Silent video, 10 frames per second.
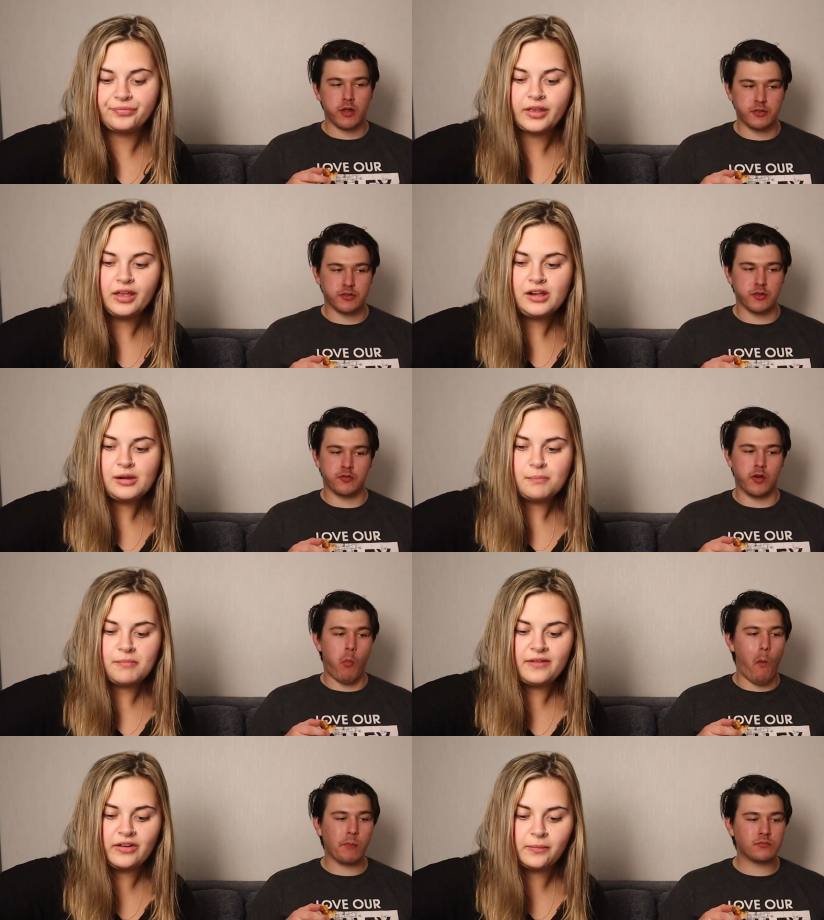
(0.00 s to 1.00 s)
Speaker 1: It's so fun.
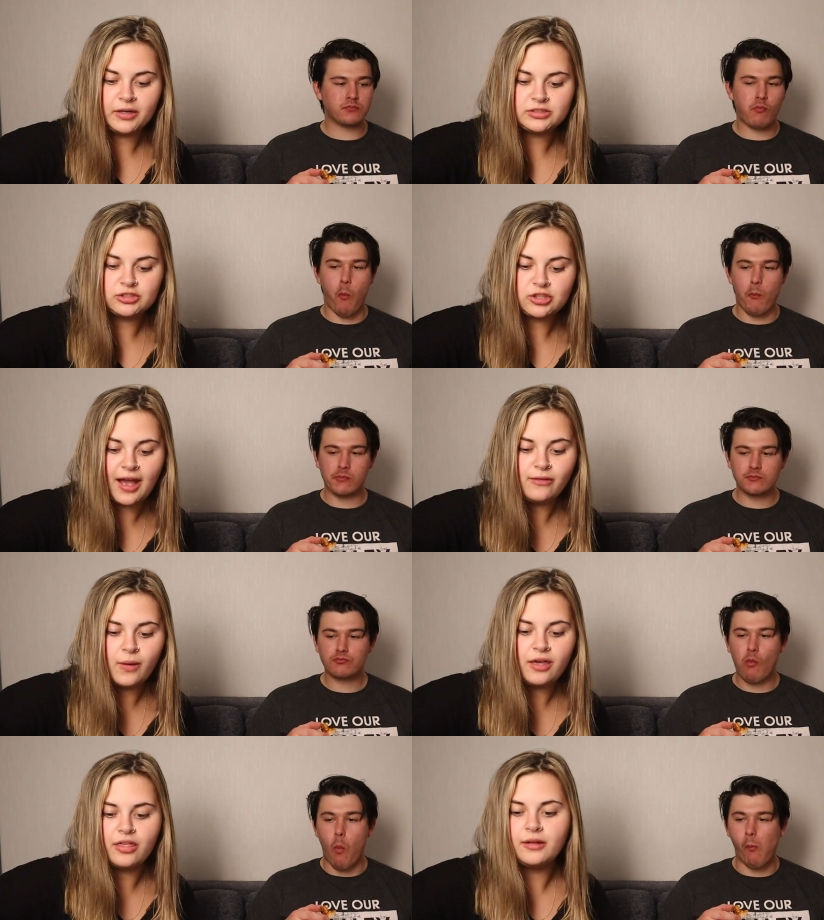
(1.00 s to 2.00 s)
Speaker 2: My favorite person to travel
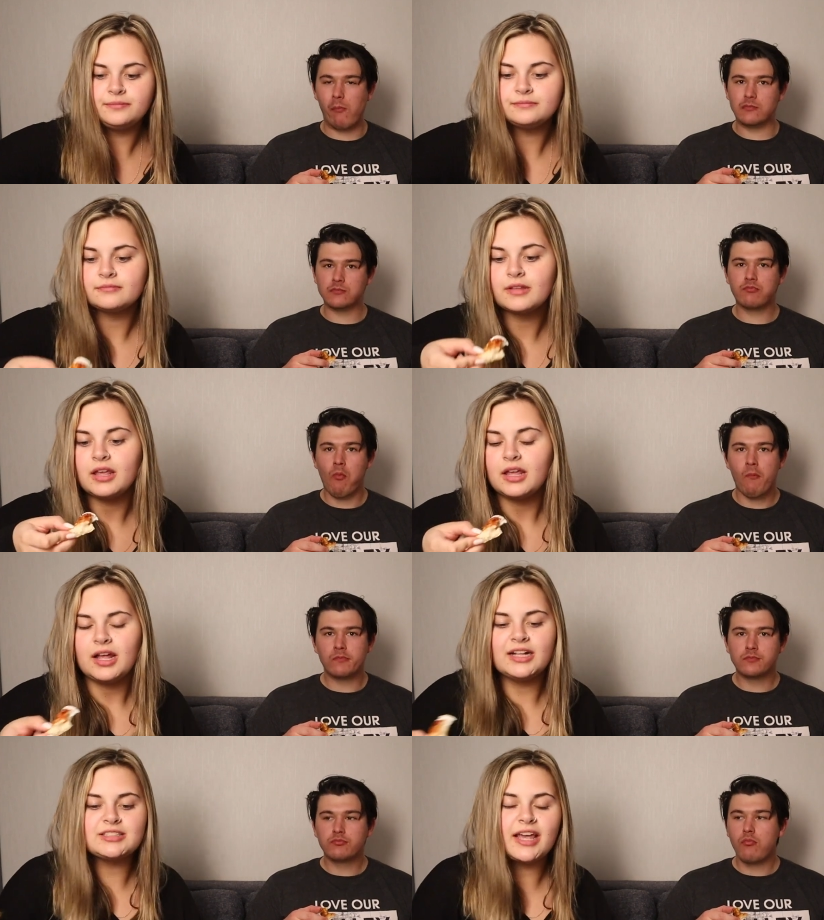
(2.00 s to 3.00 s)
with.
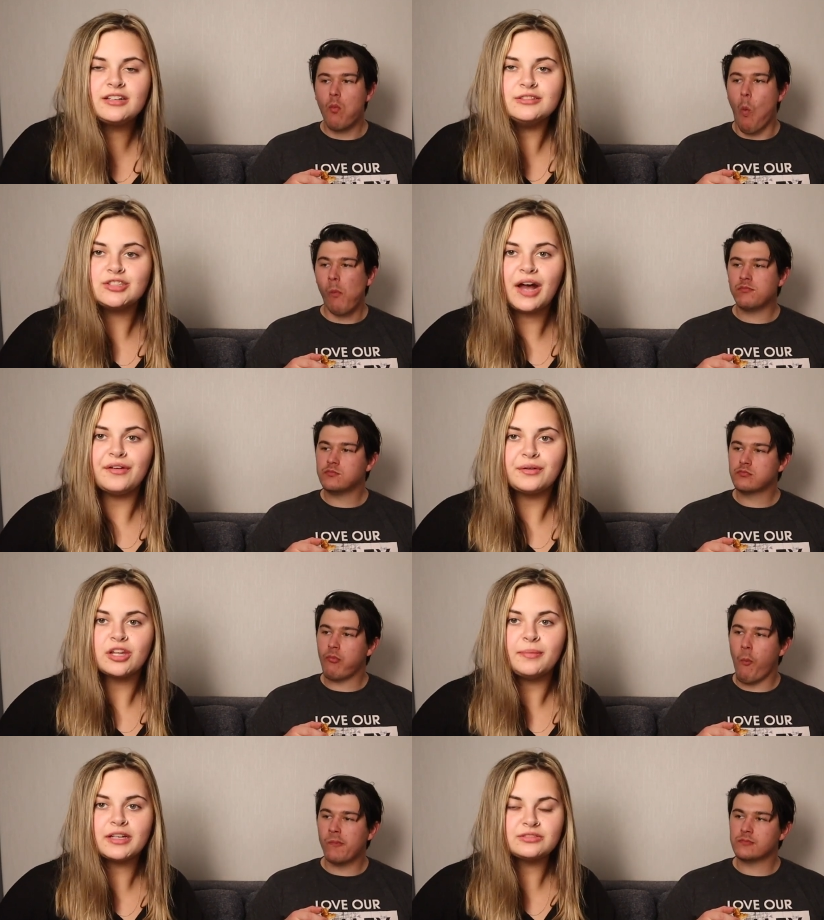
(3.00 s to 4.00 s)
It's like traveling with
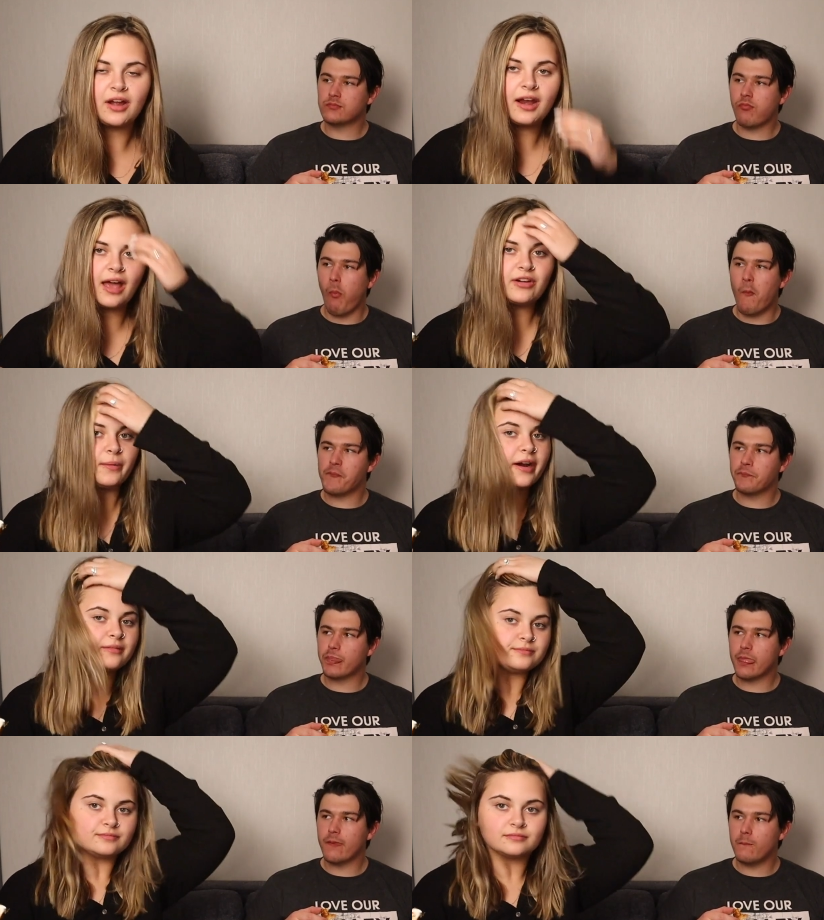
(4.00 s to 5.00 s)
your best friend
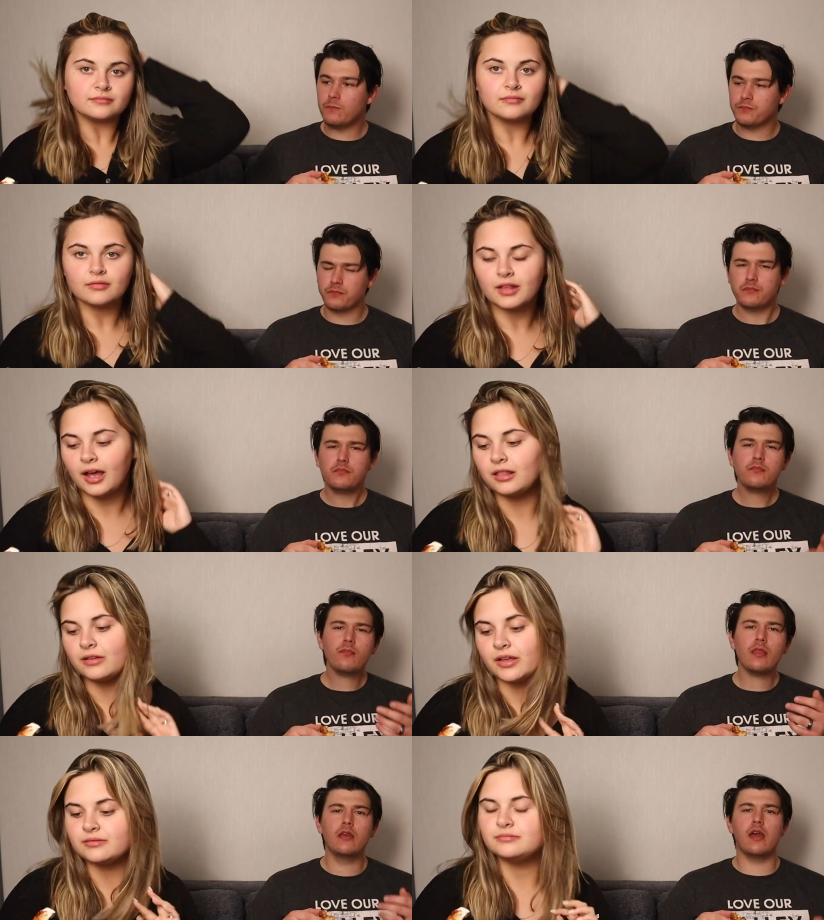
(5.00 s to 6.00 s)
everywhere. I
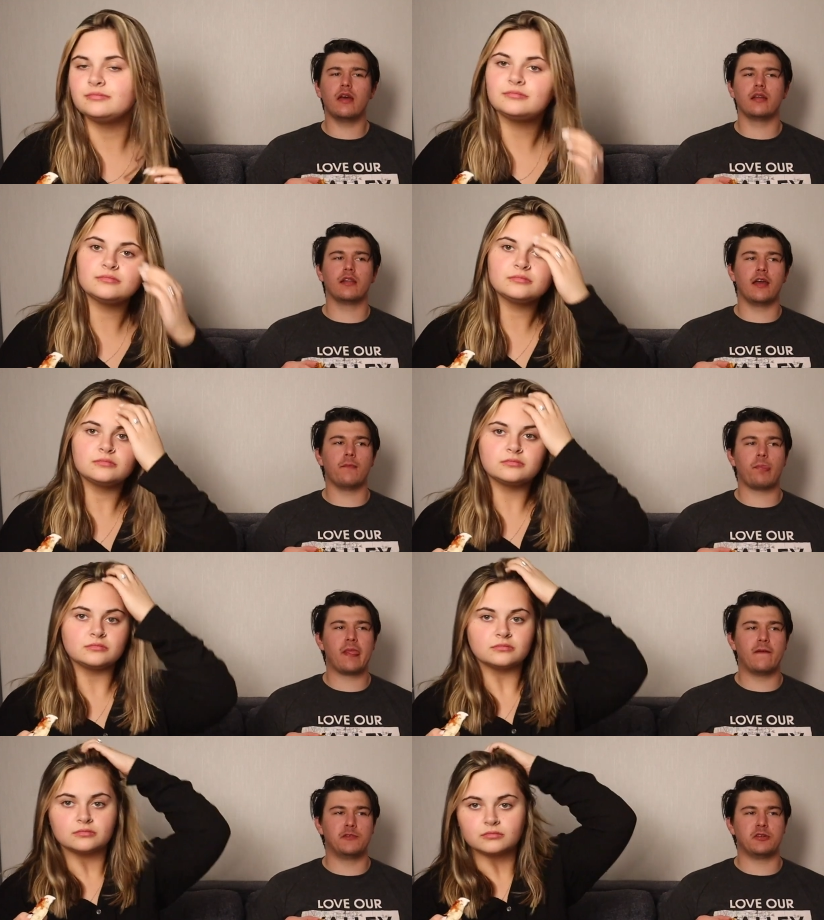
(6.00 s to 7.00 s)
love
Speaker 1: it. Yeah, and like
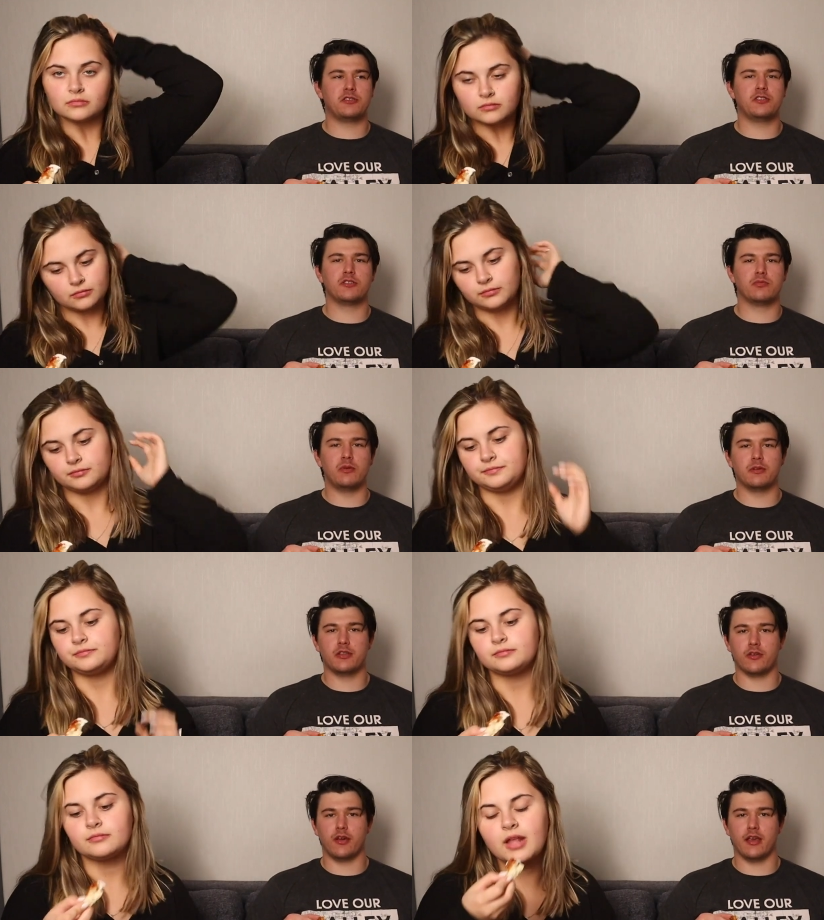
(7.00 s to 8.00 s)
especially since we went
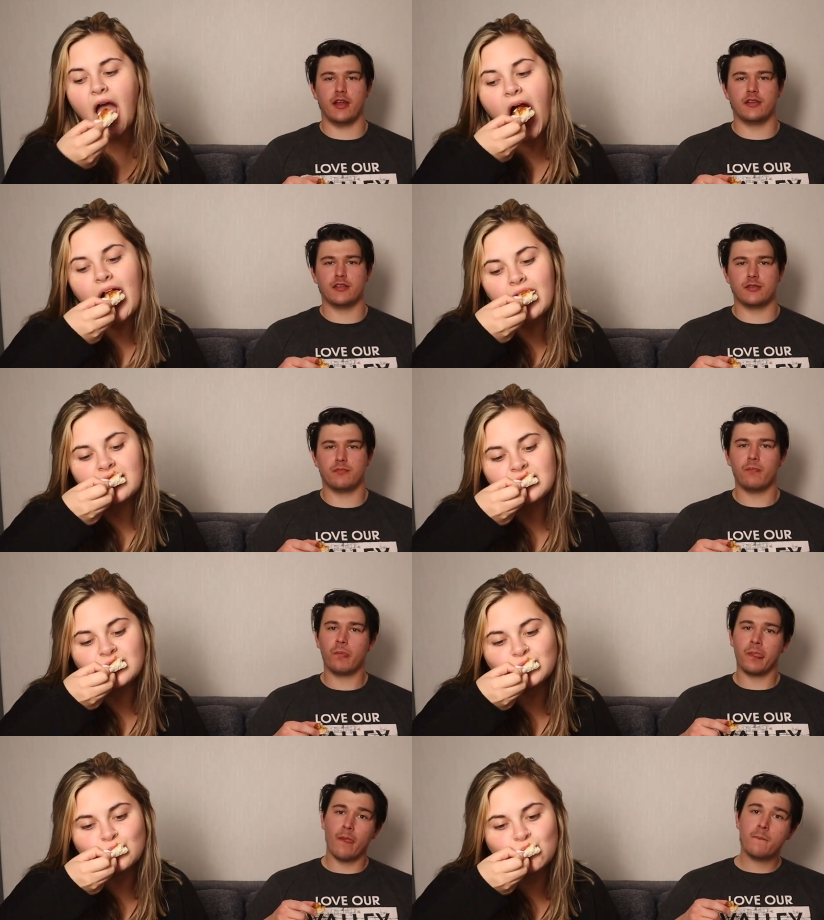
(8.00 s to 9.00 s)
to the Grand Canyon
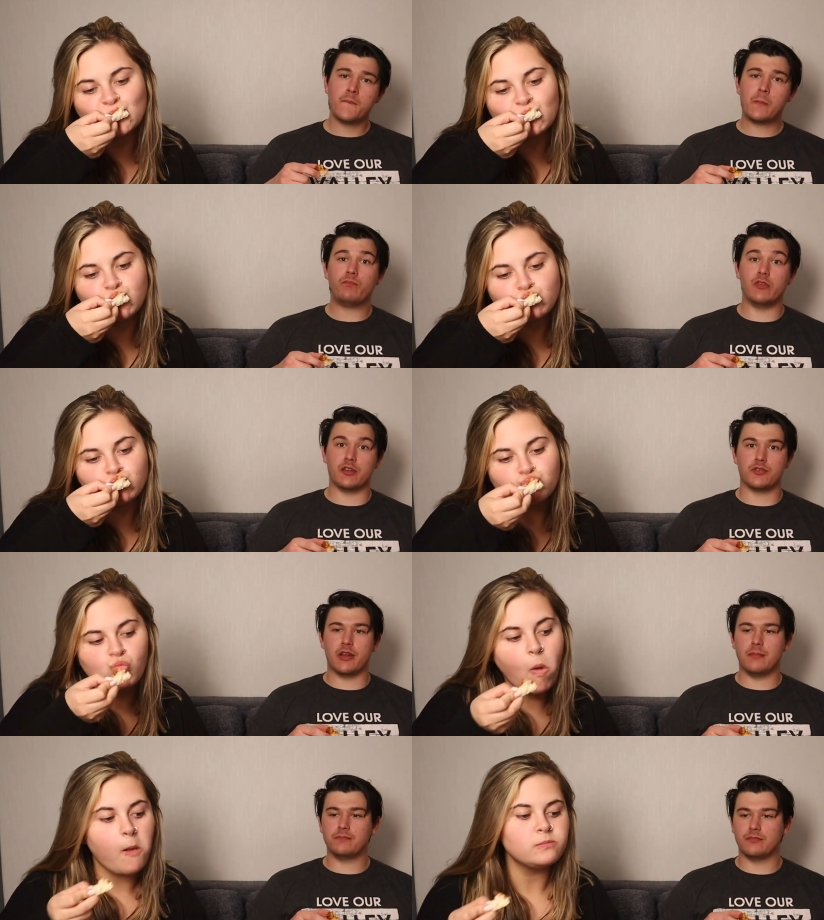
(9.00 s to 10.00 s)

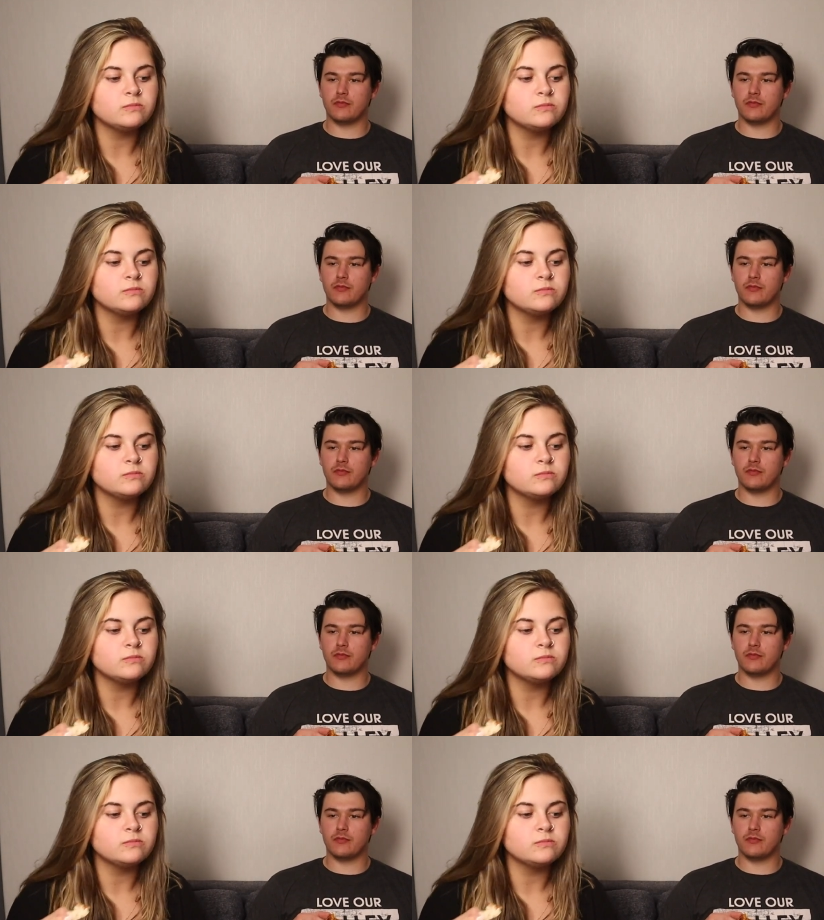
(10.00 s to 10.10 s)
yesterday,